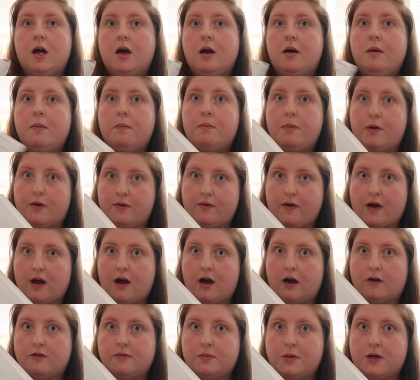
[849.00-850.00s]
but for
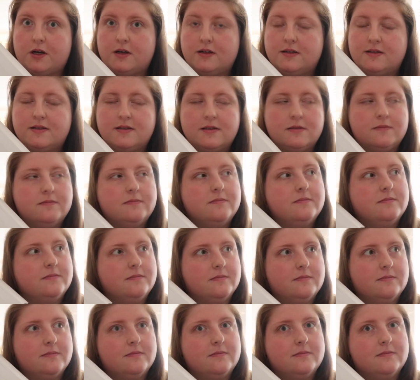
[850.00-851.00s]
half price.
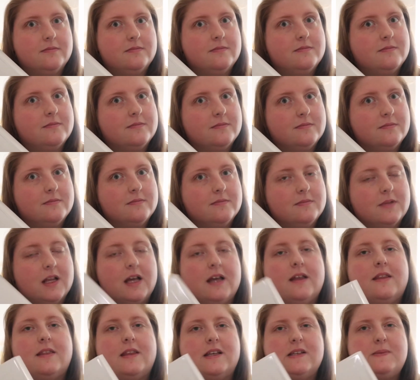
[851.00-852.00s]

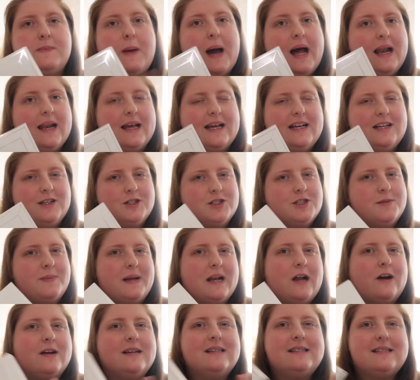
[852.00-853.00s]
This palette should be
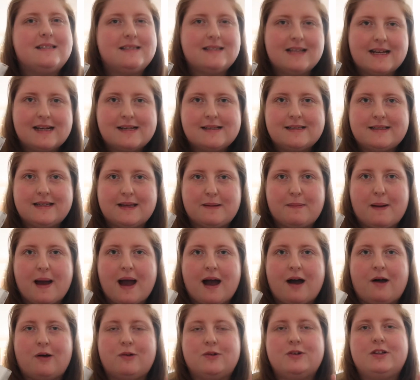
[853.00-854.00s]
like
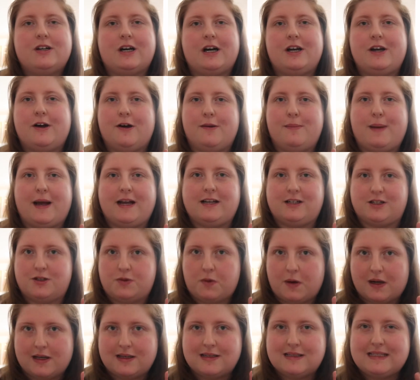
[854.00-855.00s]
£60 and I paid
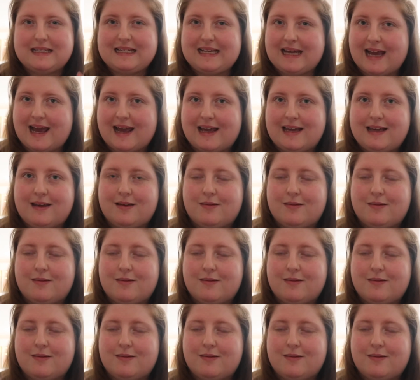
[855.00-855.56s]
£28.